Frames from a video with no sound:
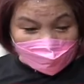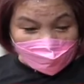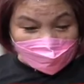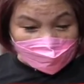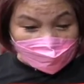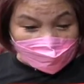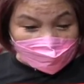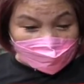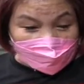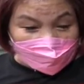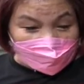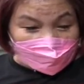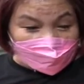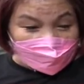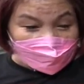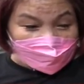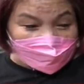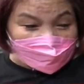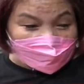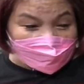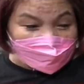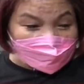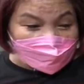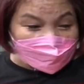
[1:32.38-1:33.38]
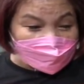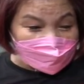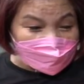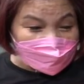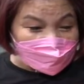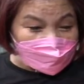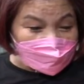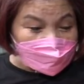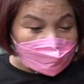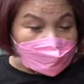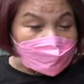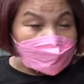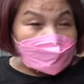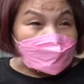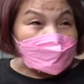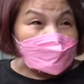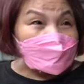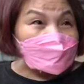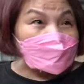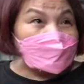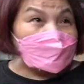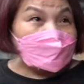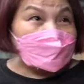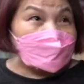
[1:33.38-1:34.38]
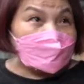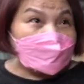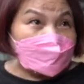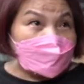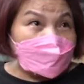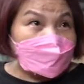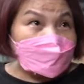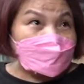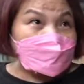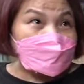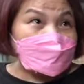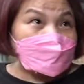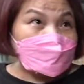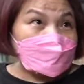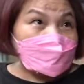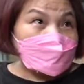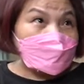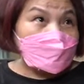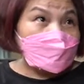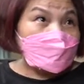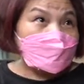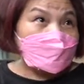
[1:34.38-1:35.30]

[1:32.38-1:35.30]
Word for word: side. Later, as I spend more time in